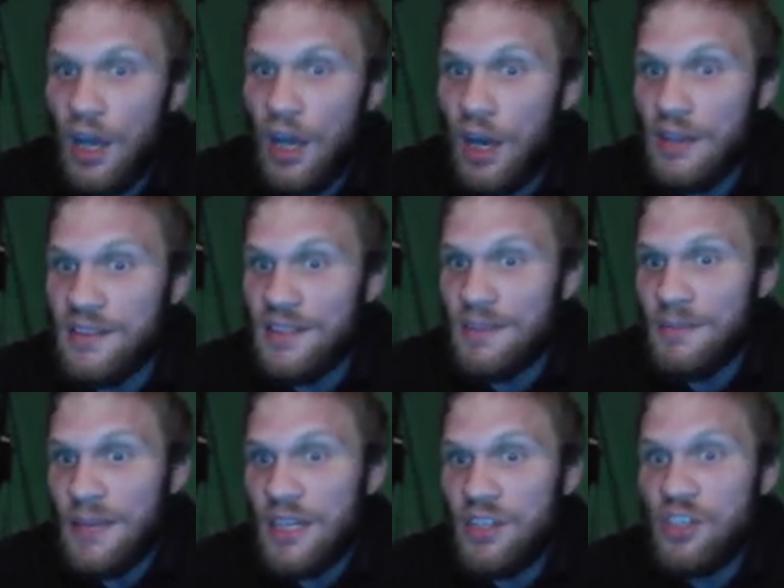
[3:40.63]
logs
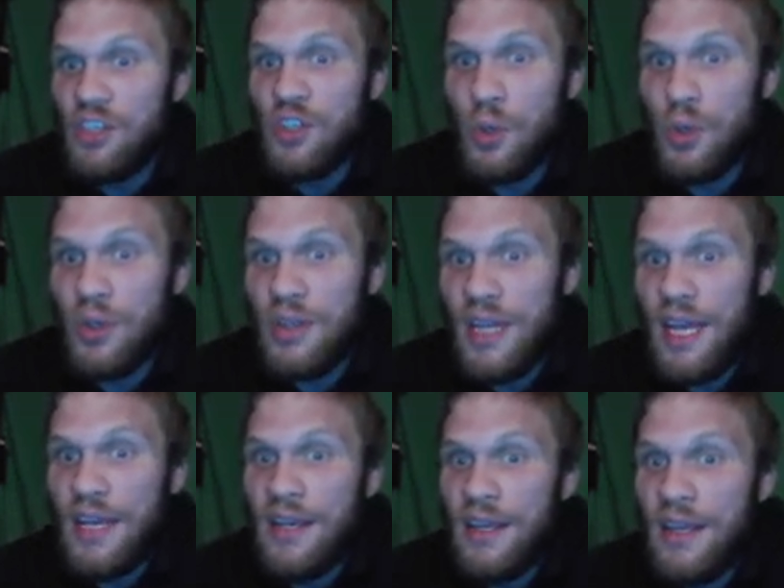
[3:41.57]
and make sure
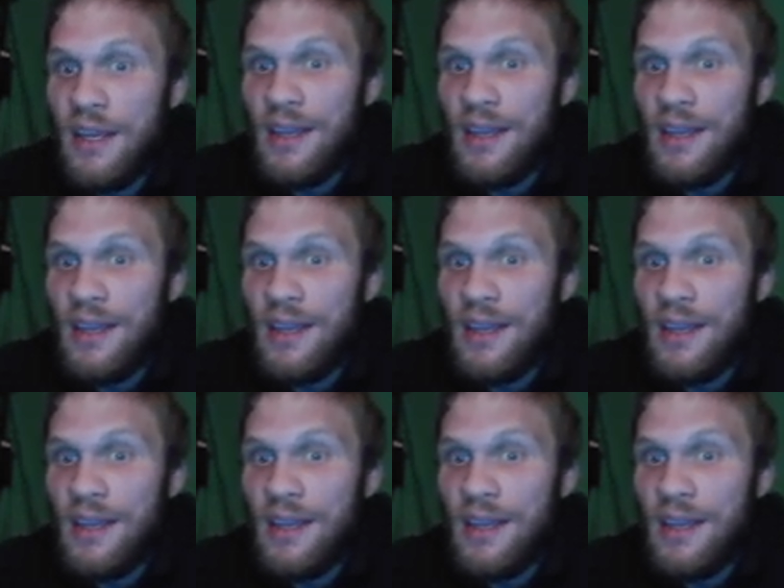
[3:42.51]
that